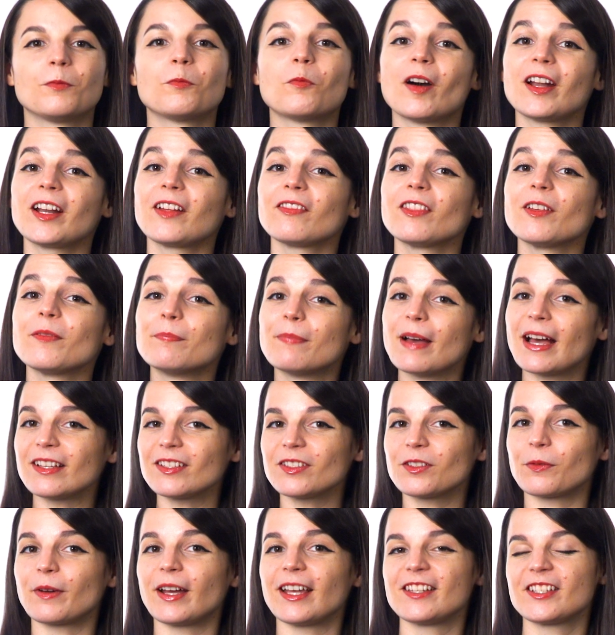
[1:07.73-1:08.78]
One of the best
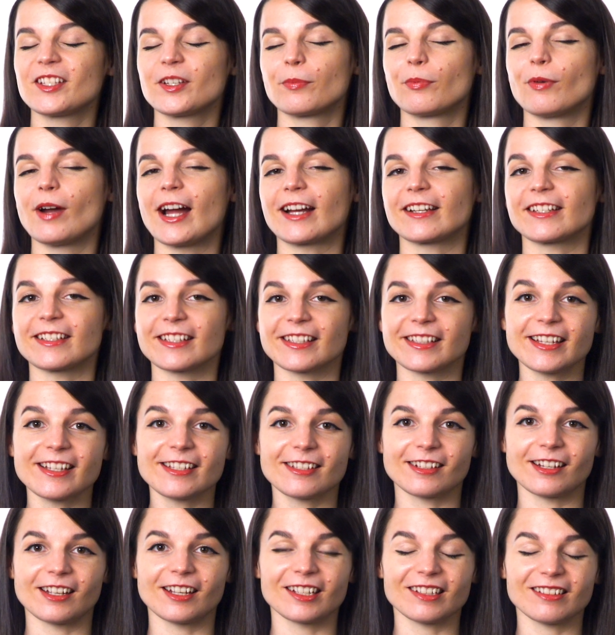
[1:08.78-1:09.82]
ways to practice
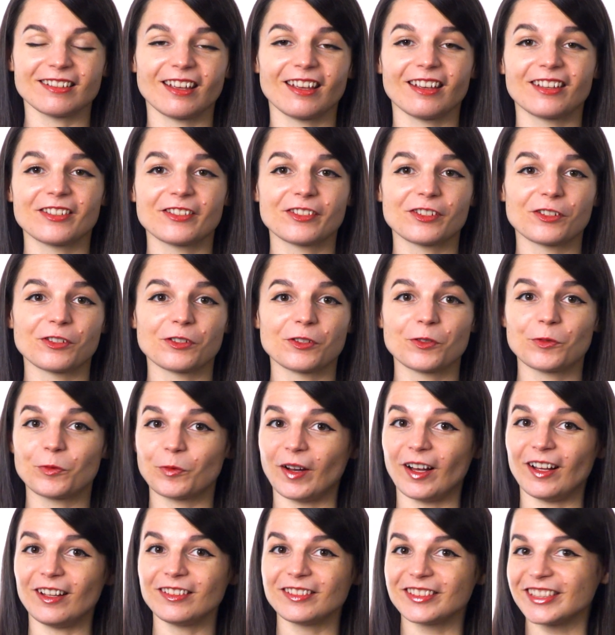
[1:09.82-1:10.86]
listening is to,
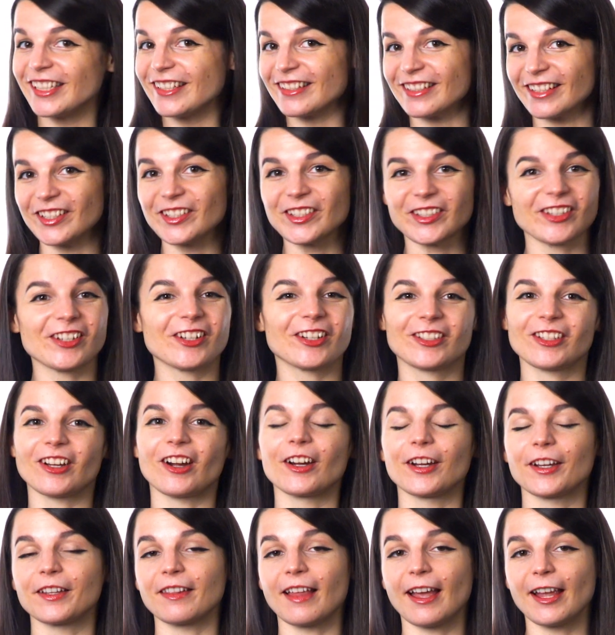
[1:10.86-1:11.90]
listen to your
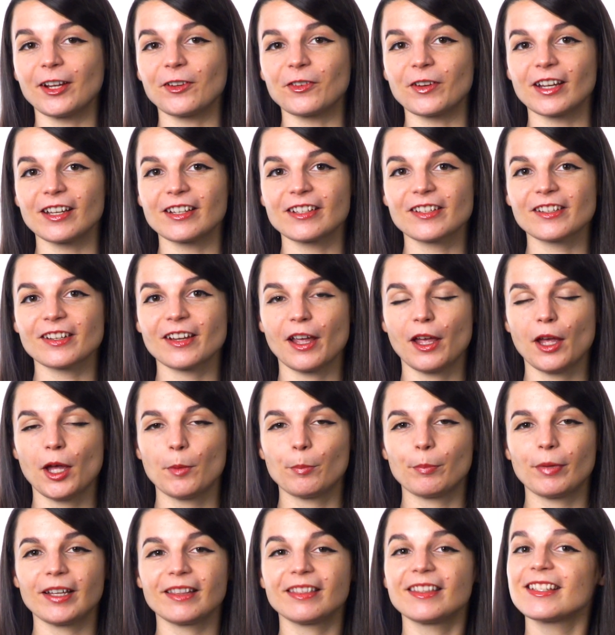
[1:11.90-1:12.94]
target language.
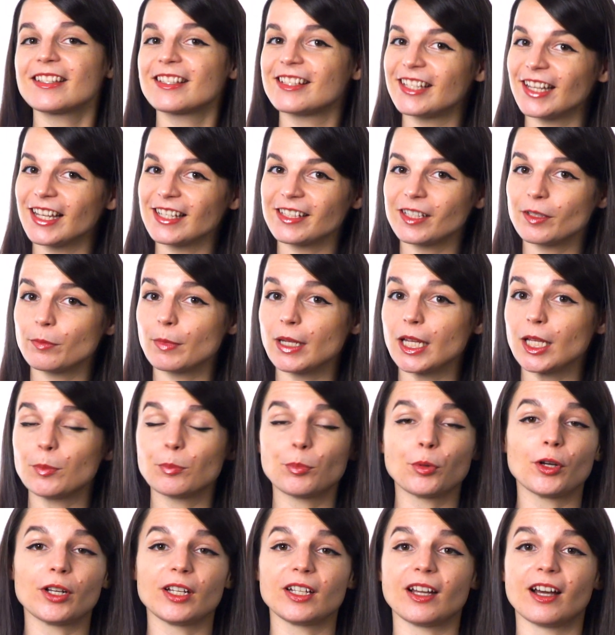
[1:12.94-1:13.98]
But this doesn't mean
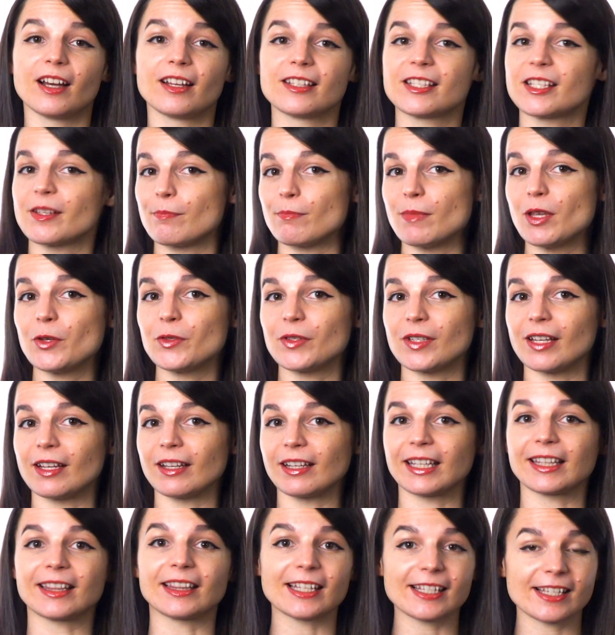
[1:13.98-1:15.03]
putting on some music
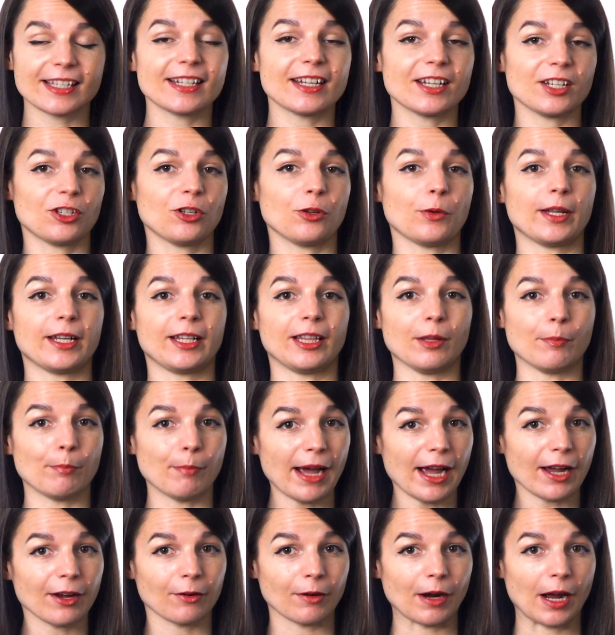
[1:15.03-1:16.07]
and listening to it in the
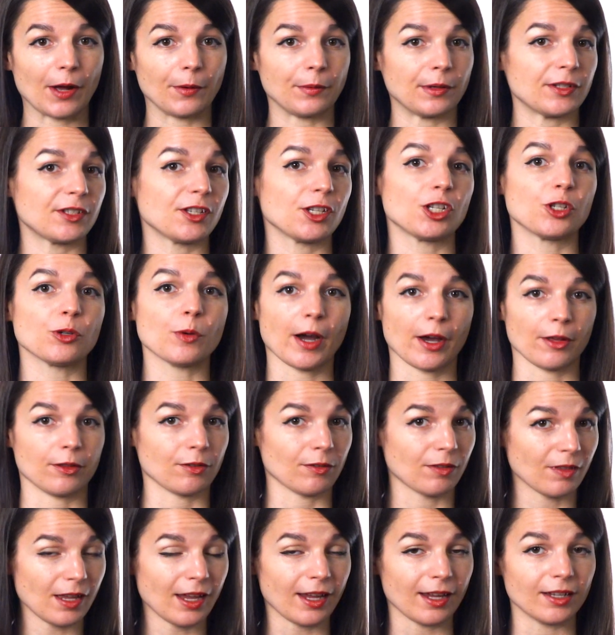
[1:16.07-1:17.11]
background as you do other
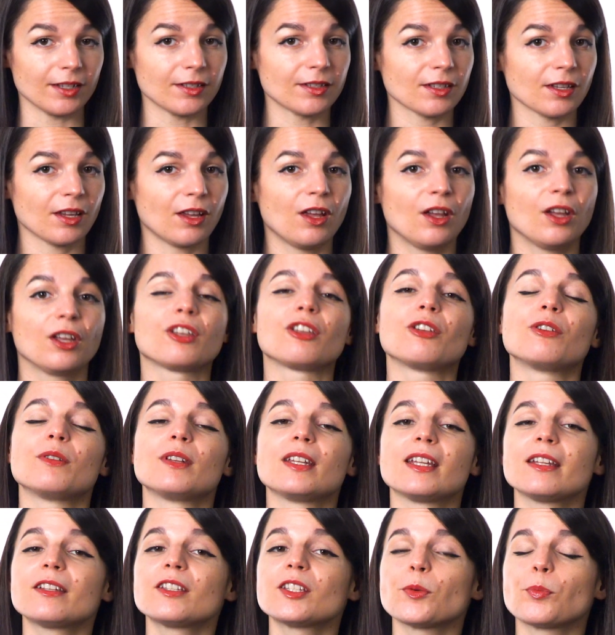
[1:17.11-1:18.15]
things. You
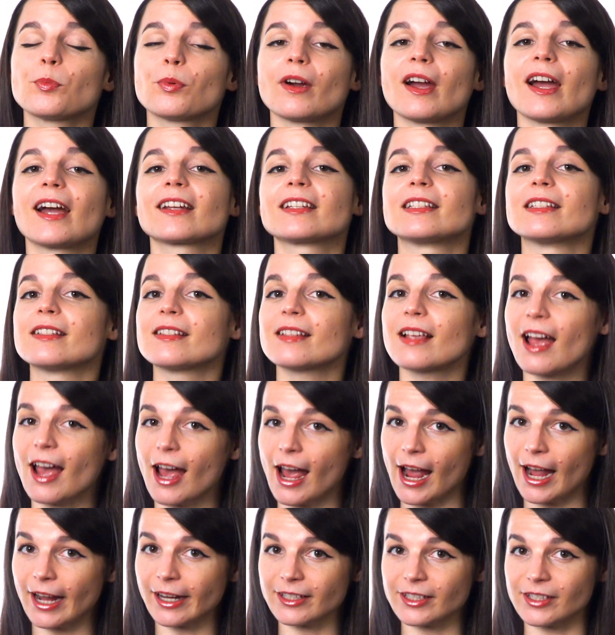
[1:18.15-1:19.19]
need to practice
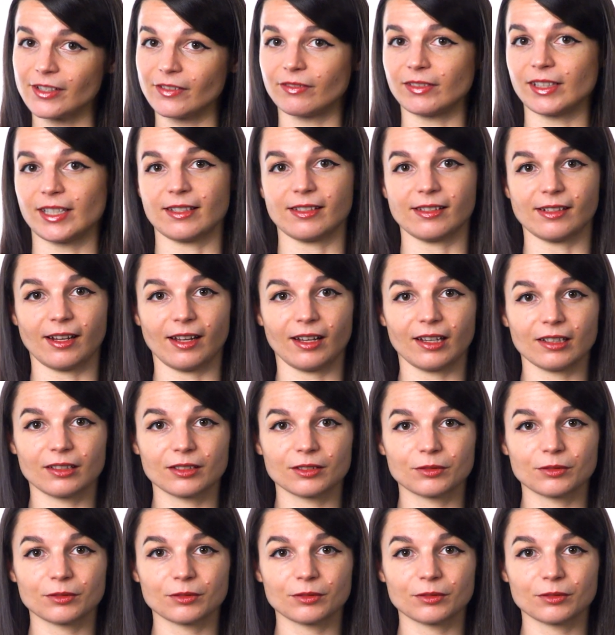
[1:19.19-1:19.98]
active listening.